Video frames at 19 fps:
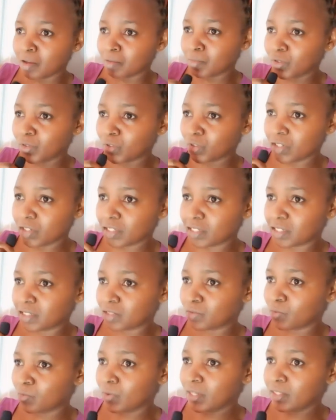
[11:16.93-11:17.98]
because
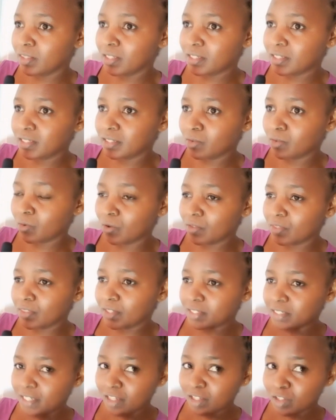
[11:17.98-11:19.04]
when they on the
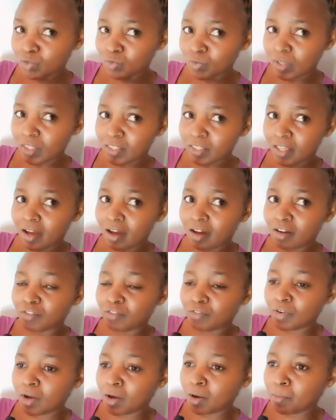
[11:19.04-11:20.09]
days when they have